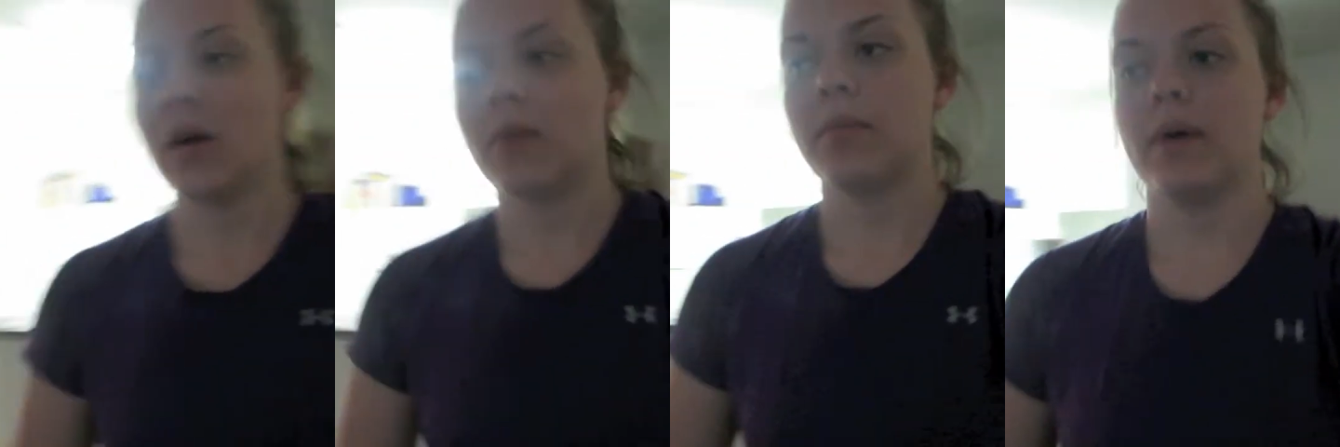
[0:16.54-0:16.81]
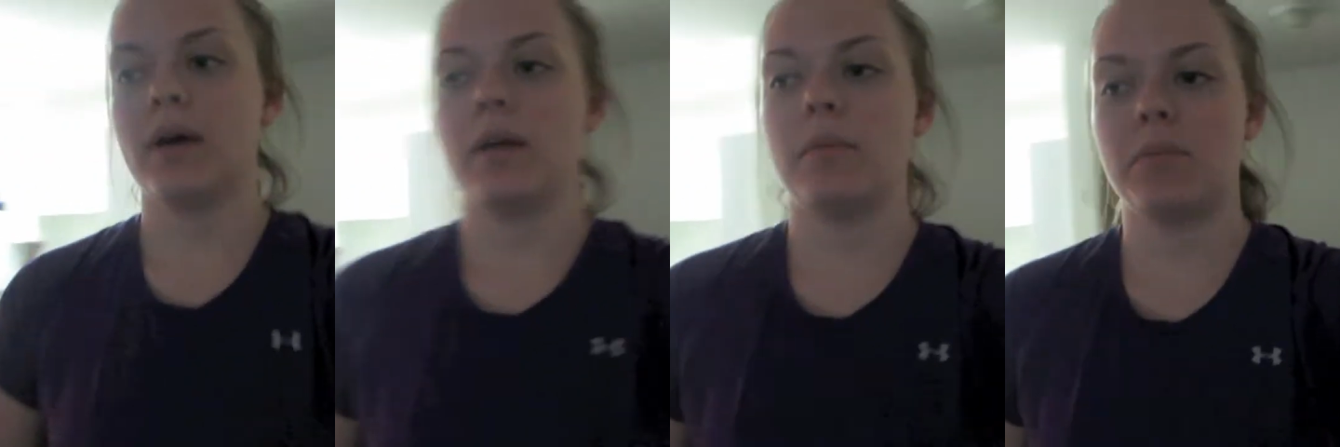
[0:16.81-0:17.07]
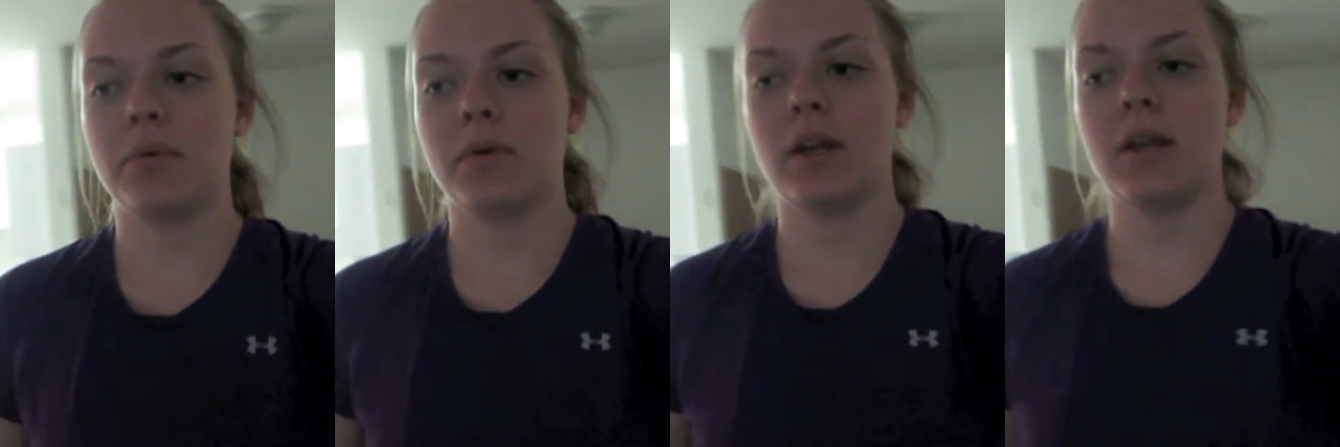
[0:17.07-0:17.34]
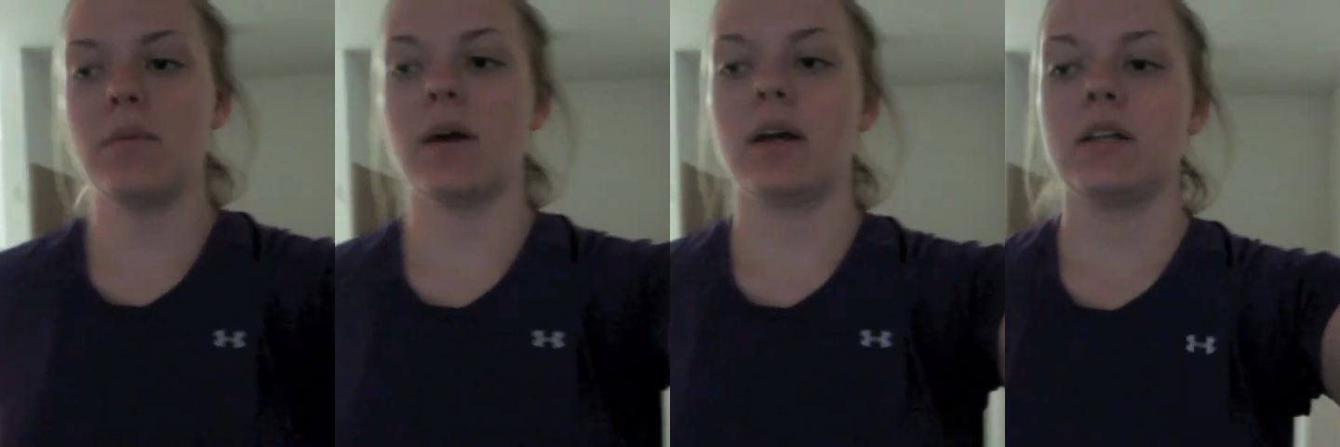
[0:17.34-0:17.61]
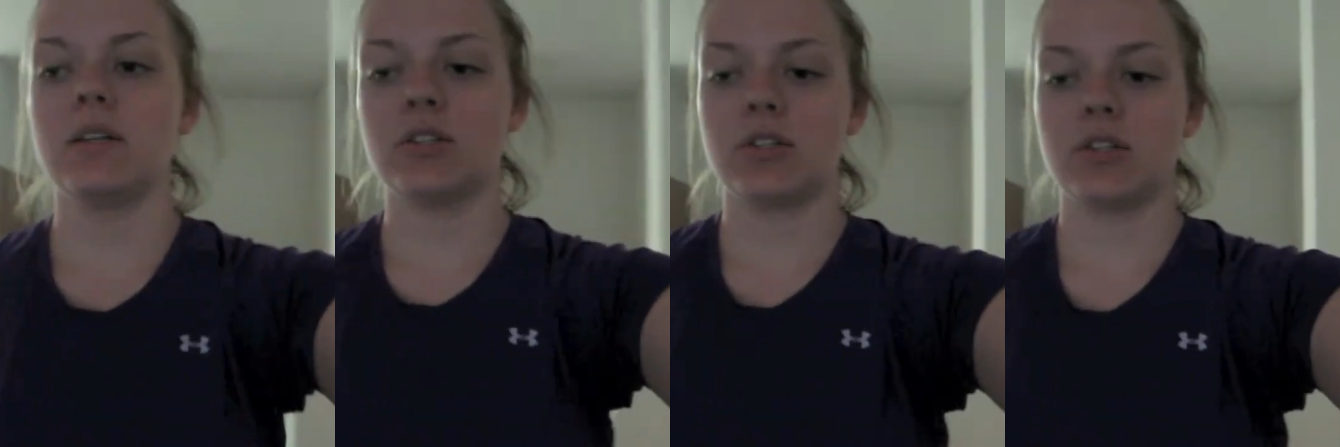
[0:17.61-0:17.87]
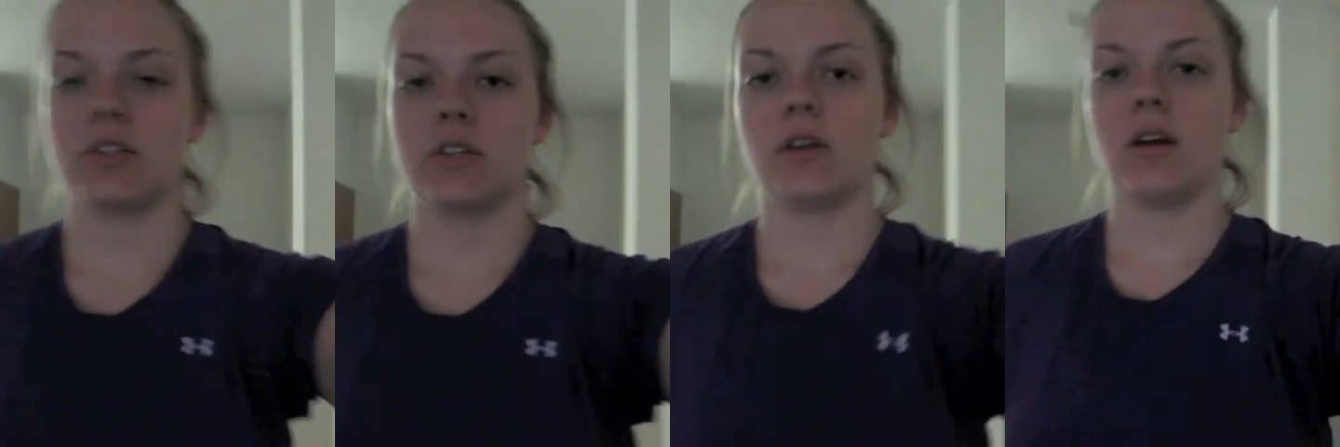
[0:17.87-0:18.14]
But pretty
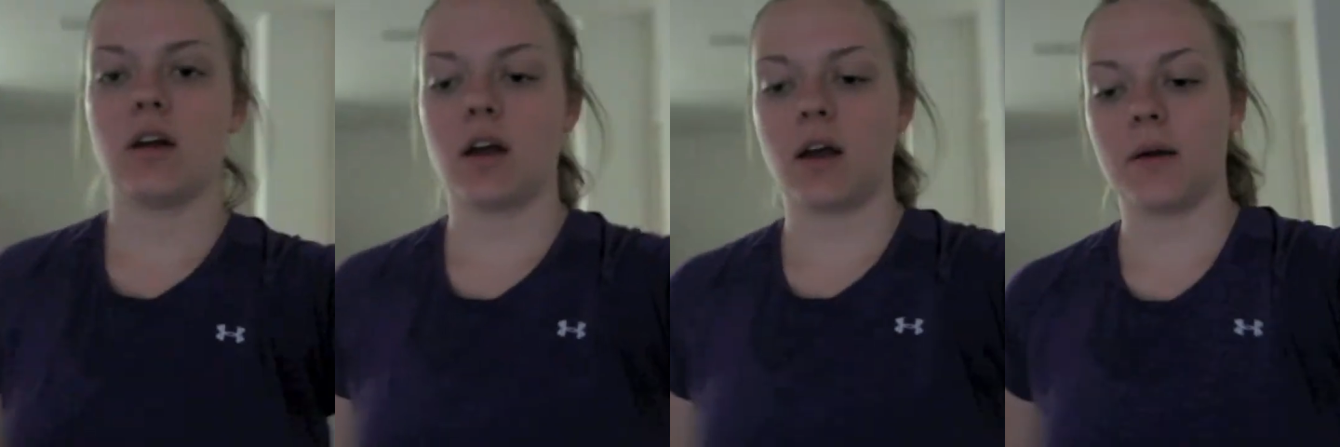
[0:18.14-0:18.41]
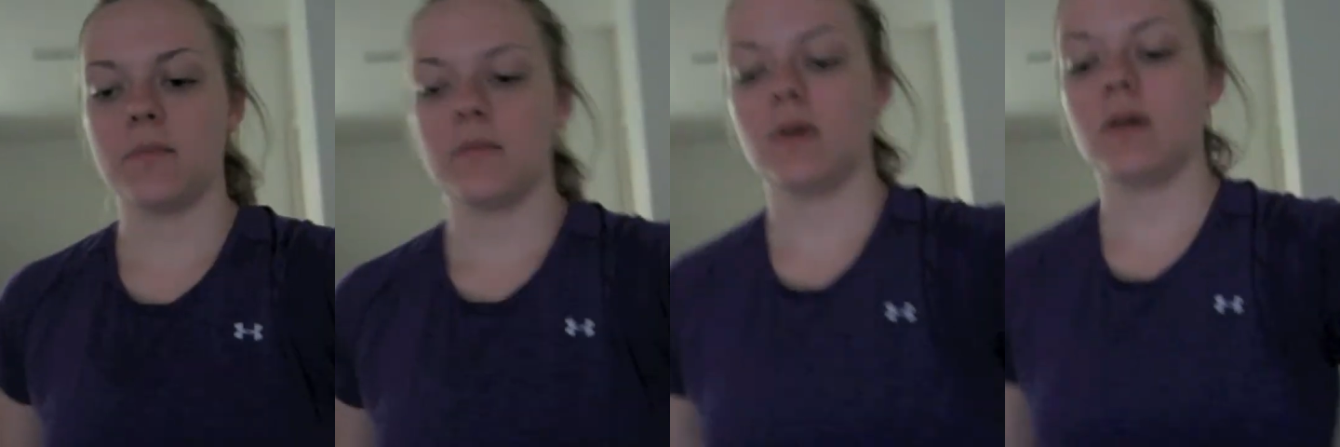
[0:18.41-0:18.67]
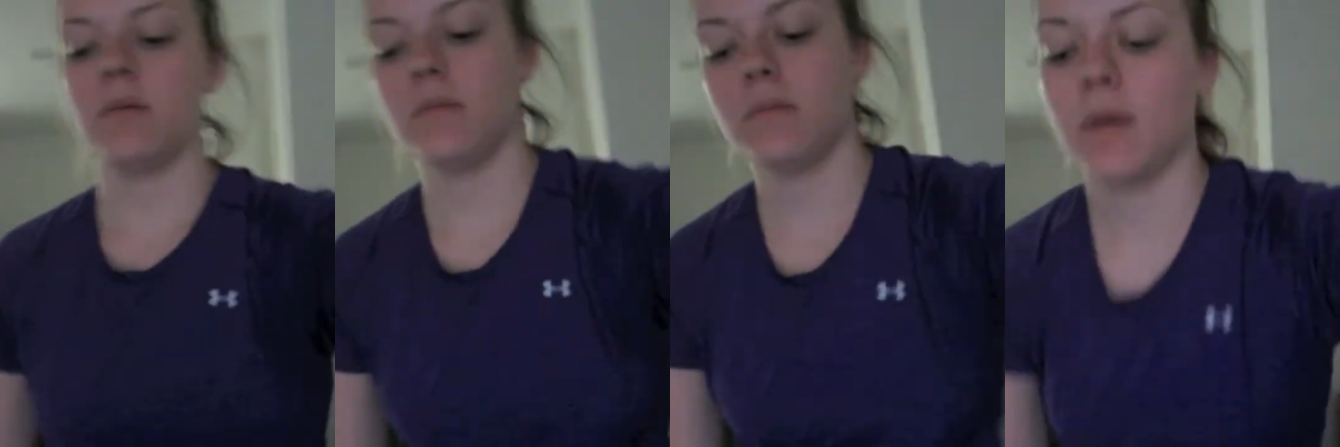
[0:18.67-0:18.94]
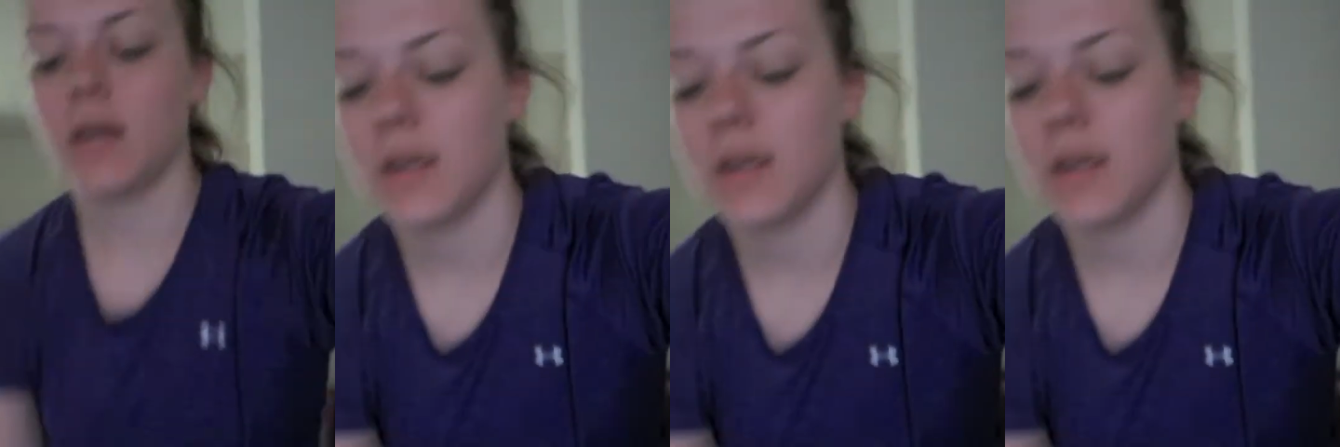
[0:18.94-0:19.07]
much, my